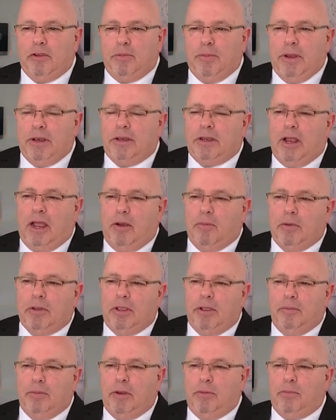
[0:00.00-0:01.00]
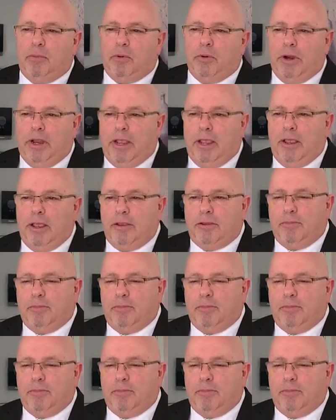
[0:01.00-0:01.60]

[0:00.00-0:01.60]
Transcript: Spend time with him in prayer.